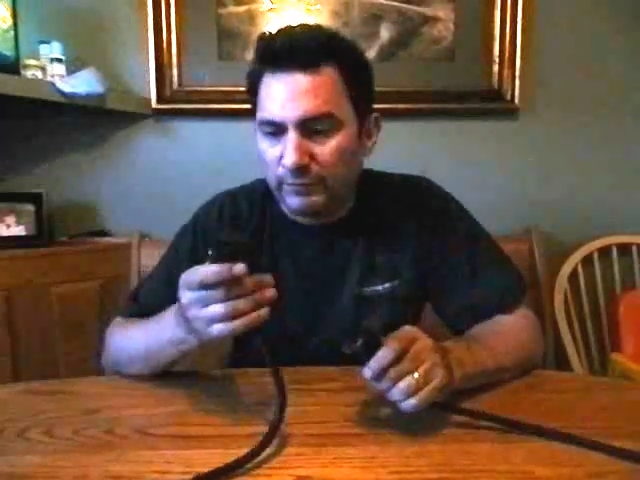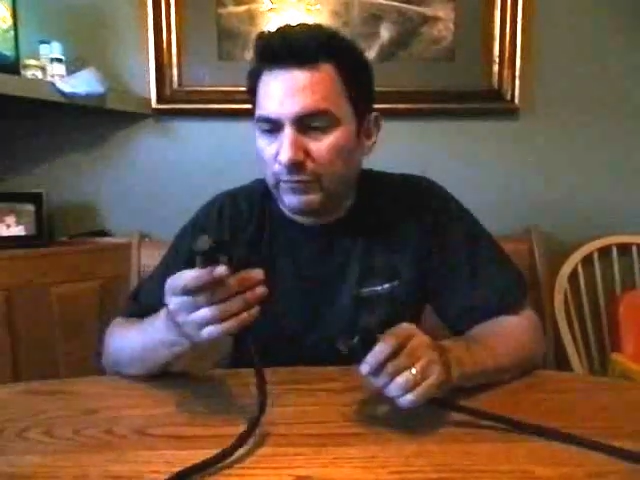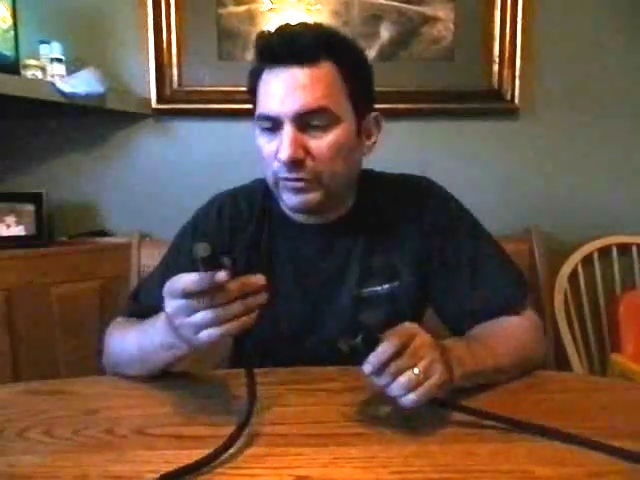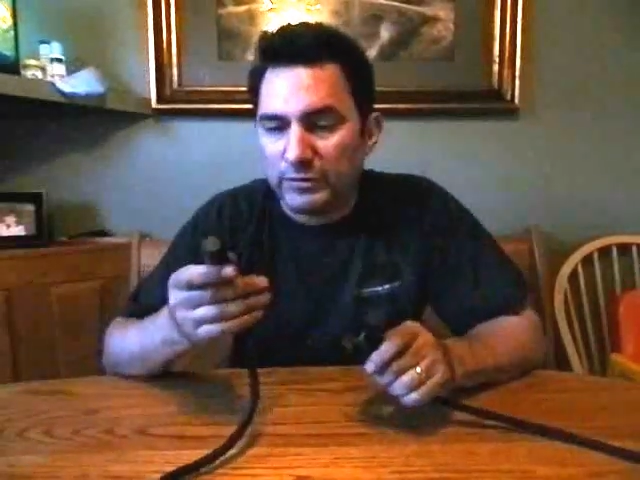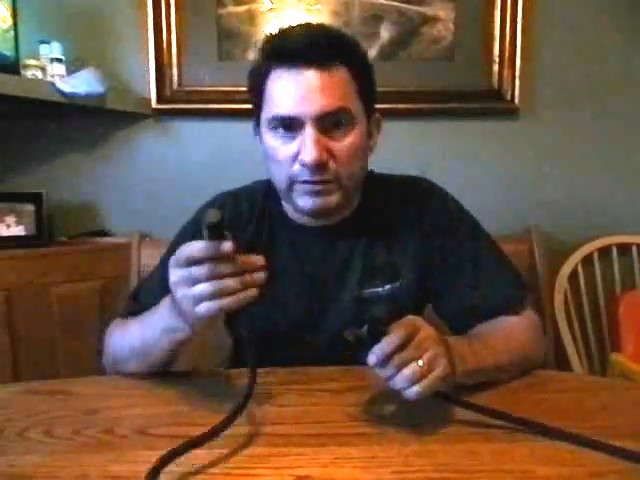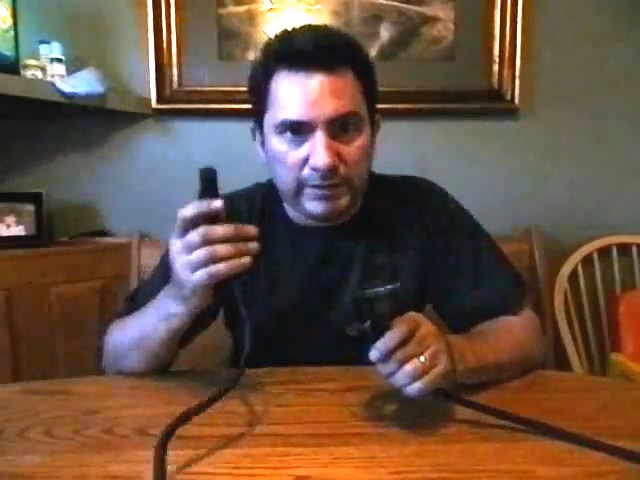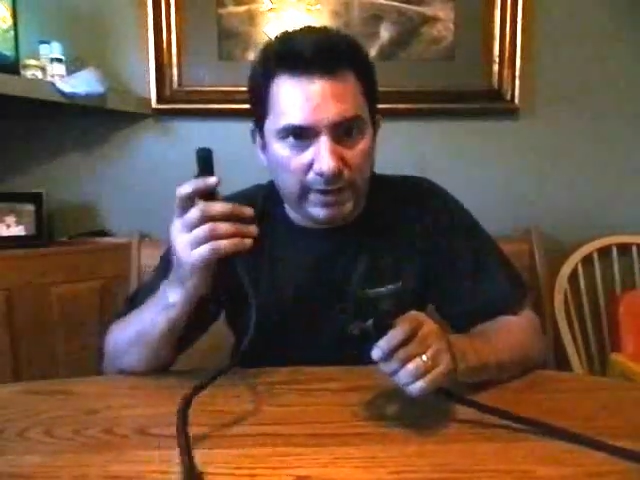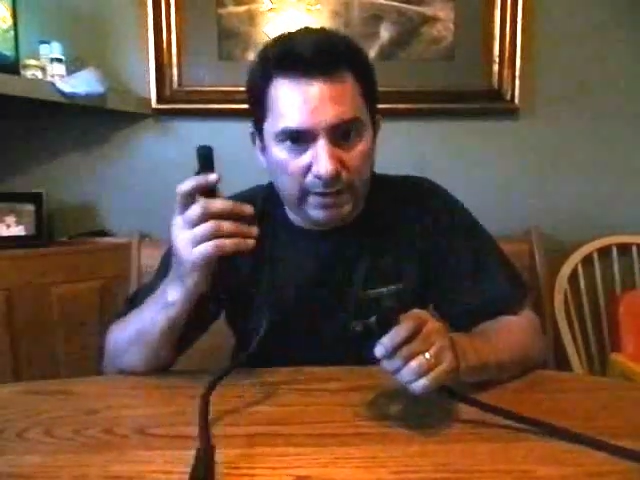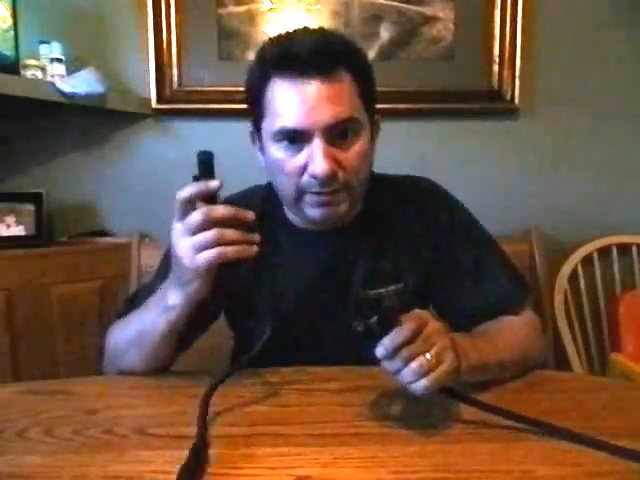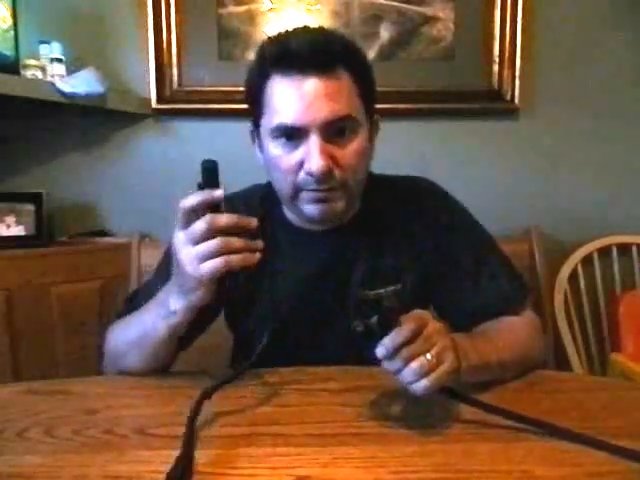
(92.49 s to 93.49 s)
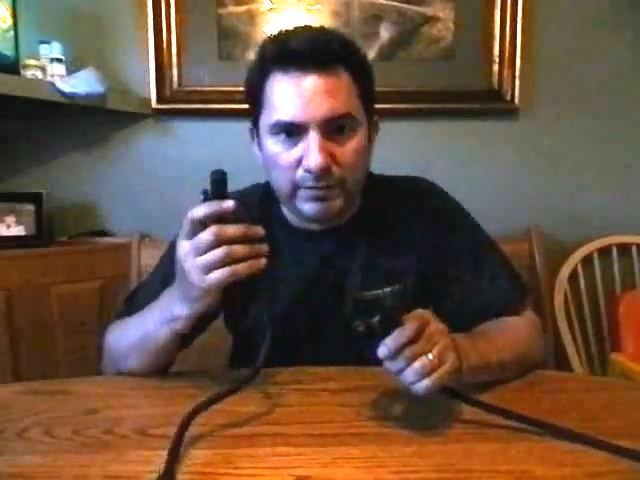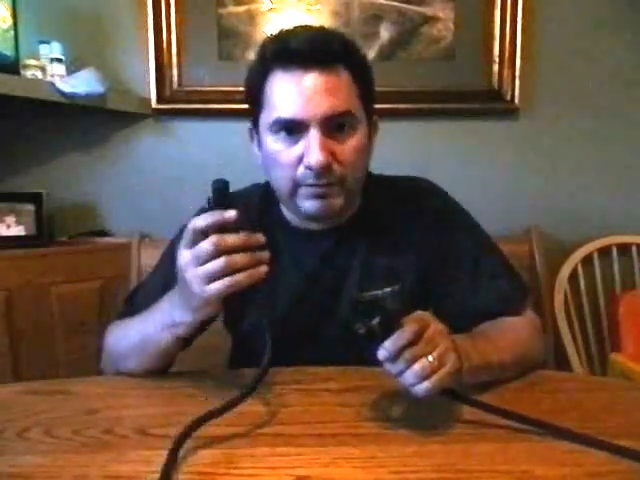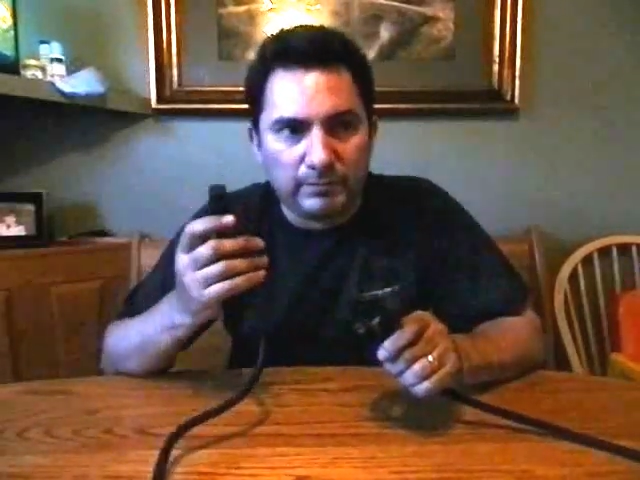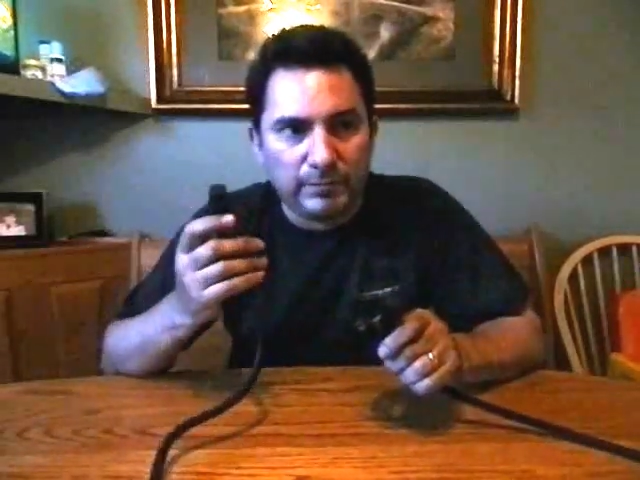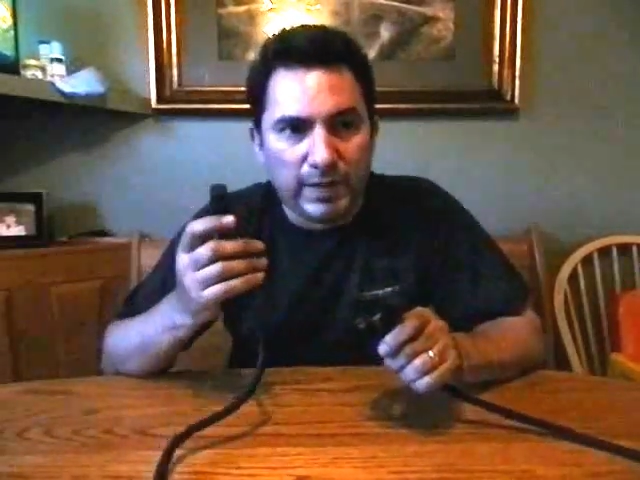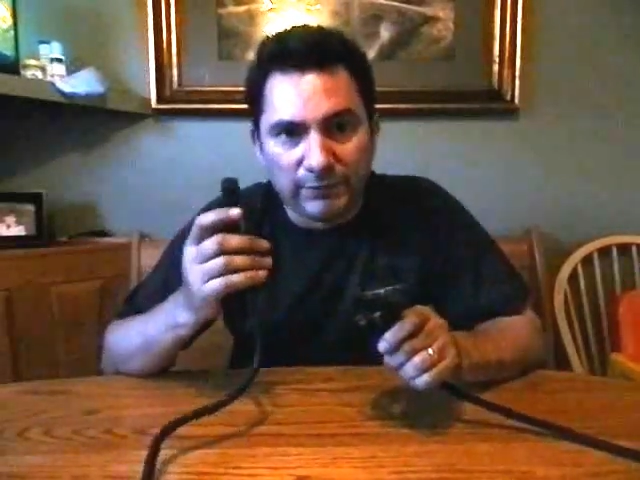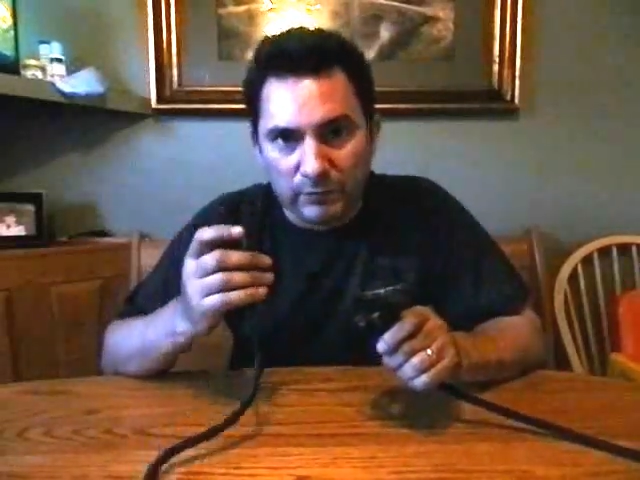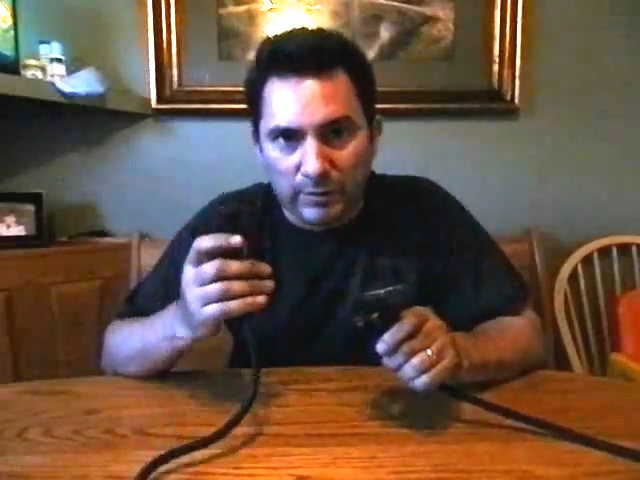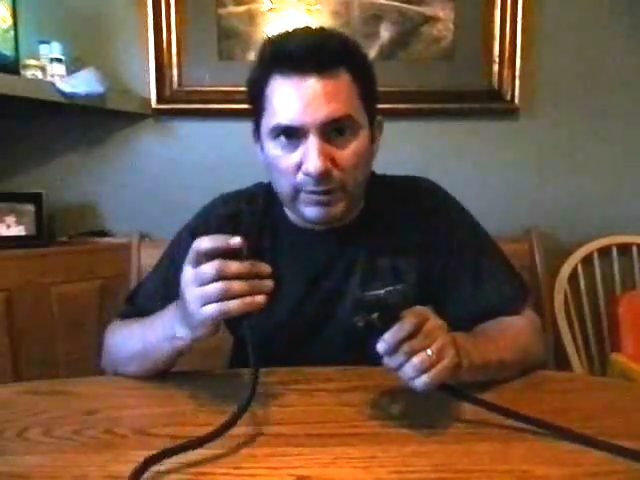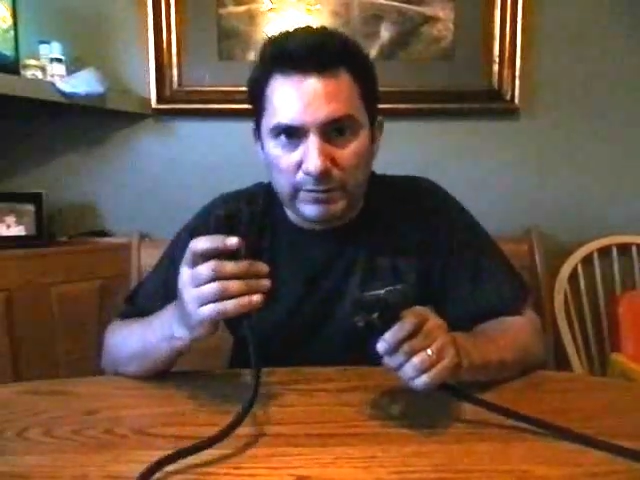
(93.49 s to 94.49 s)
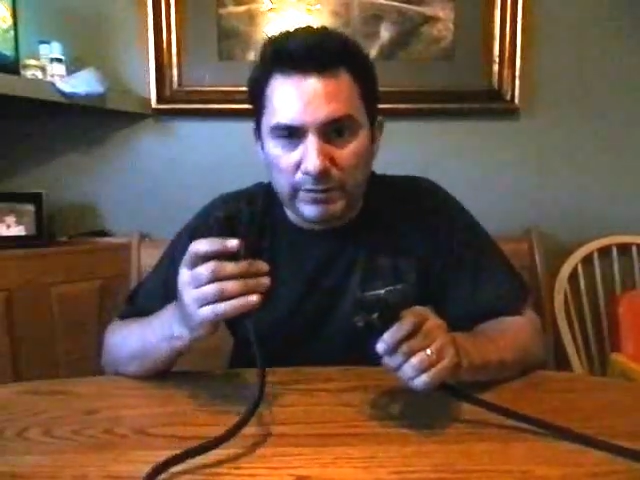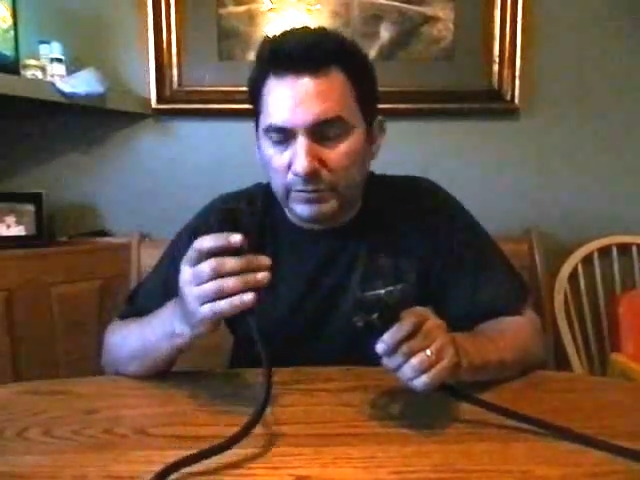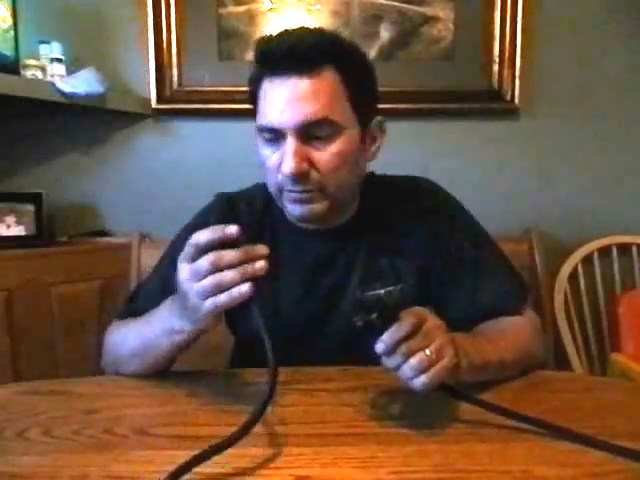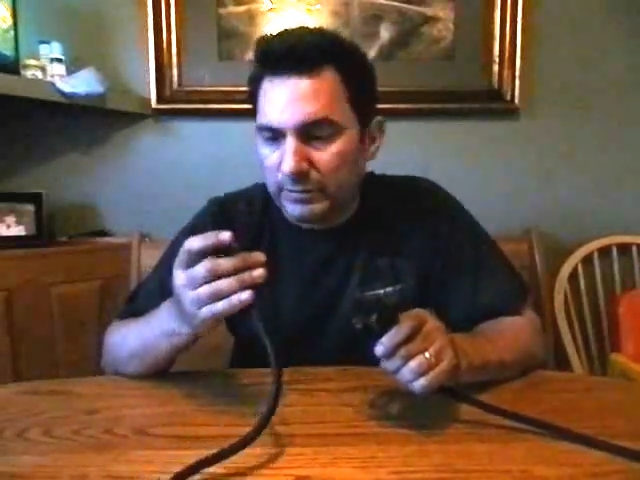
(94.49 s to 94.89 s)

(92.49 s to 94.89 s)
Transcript: versus a aftermarket sensor.